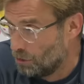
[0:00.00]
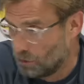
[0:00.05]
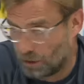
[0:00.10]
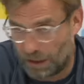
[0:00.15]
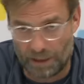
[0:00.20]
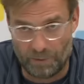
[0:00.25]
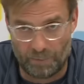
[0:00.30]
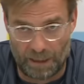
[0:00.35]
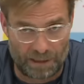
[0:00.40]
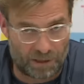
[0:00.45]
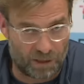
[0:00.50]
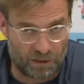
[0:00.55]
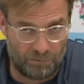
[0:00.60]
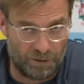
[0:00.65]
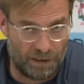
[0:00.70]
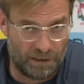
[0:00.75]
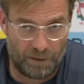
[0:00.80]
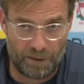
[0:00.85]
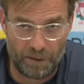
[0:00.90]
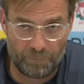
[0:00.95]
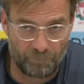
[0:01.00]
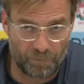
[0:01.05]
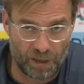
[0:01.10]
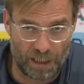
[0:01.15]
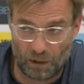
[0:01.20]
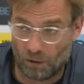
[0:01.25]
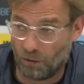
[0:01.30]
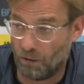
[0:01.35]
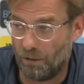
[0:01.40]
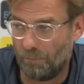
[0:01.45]
You can imagine we,
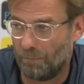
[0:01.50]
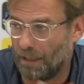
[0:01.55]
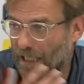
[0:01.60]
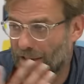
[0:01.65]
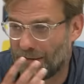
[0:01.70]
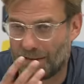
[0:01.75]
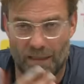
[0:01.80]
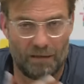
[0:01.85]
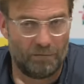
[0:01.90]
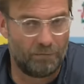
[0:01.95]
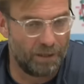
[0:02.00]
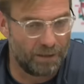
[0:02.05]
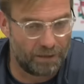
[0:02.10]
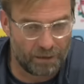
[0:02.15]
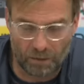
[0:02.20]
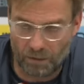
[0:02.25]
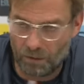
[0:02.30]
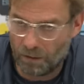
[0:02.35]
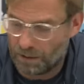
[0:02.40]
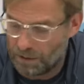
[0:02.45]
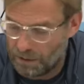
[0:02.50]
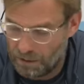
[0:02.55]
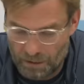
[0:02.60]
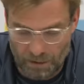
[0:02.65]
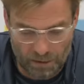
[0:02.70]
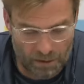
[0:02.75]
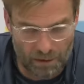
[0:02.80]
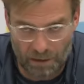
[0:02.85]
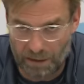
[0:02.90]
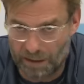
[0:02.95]
or Mata with all
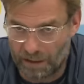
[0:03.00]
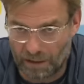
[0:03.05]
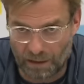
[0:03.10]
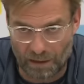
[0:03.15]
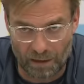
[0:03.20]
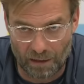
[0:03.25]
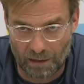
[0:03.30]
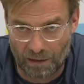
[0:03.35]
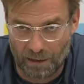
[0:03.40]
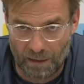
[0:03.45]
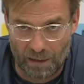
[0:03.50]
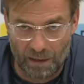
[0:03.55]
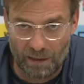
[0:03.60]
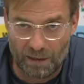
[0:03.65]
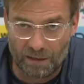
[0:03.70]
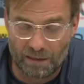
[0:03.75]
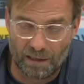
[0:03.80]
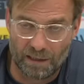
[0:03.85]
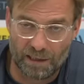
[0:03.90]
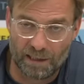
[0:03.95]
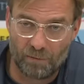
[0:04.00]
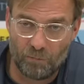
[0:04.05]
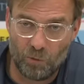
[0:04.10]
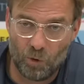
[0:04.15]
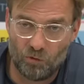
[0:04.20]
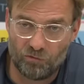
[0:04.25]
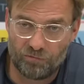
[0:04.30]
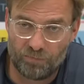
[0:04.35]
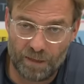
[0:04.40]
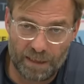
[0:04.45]
the little the little
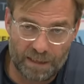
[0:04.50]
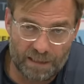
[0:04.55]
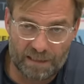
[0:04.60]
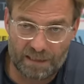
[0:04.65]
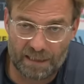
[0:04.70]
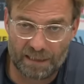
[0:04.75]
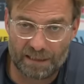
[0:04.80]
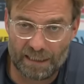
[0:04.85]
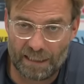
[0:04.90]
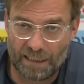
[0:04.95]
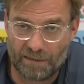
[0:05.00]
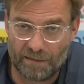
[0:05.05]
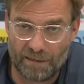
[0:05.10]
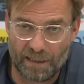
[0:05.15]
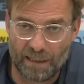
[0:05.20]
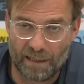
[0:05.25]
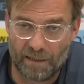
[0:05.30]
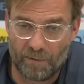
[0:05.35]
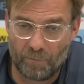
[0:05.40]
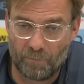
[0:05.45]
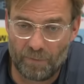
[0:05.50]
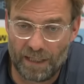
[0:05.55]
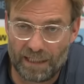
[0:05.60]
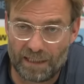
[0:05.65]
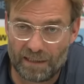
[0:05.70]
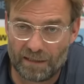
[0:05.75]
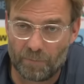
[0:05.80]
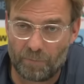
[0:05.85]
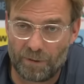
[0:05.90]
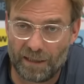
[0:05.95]
movements and then uh,
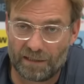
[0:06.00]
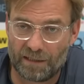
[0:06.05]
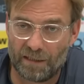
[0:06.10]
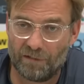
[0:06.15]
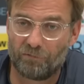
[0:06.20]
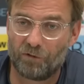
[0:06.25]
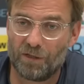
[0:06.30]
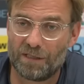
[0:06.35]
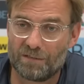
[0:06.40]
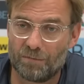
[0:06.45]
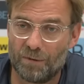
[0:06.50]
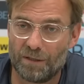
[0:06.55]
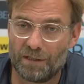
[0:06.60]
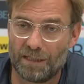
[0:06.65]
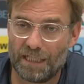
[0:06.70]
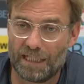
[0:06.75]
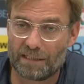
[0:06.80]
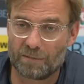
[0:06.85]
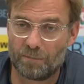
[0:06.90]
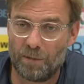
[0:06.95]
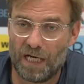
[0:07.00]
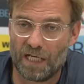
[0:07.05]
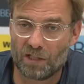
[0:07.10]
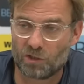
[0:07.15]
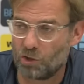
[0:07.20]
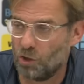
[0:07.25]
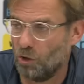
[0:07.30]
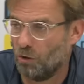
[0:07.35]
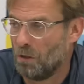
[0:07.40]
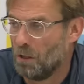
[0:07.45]
making the big difference with the next pass.
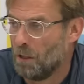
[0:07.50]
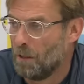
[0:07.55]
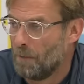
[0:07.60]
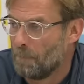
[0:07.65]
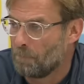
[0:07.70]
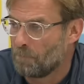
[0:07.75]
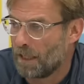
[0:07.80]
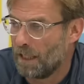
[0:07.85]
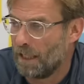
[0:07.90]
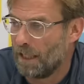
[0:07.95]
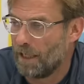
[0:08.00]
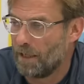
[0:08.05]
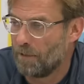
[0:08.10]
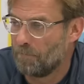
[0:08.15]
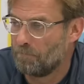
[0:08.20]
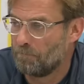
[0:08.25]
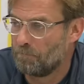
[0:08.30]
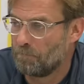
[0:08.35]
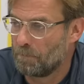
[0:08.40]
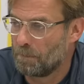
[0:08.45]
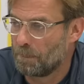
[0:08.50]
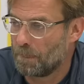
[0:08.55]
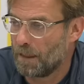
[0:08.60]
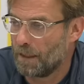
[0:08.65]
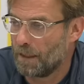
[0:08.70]
So um,